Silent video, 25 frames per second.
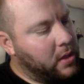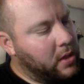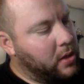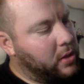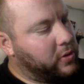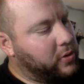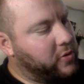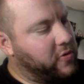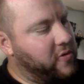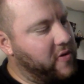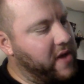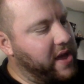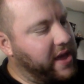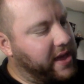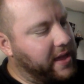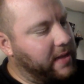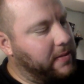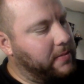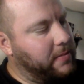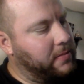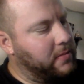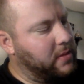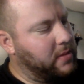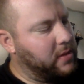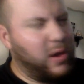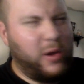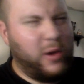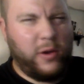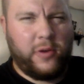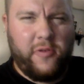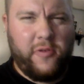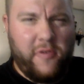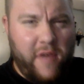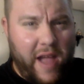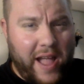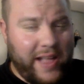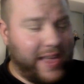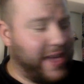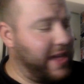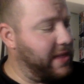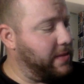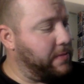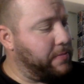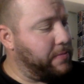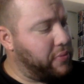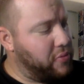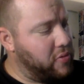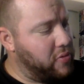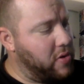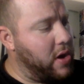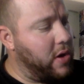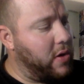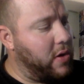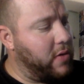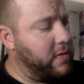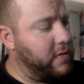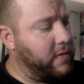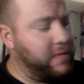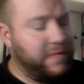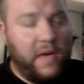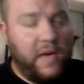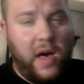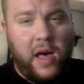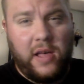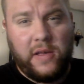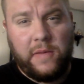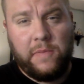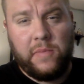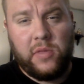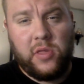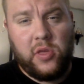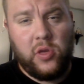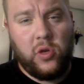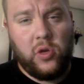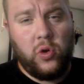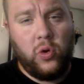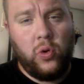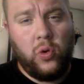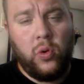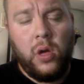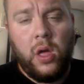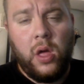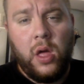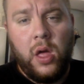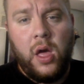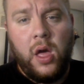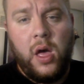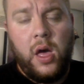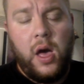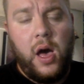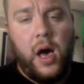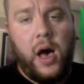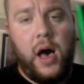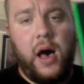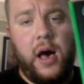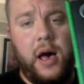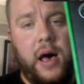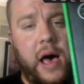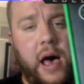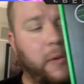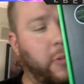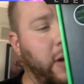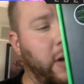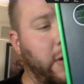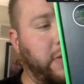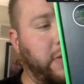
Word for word: Kraken or Kraken Pro Volume 2. Uh, I went with the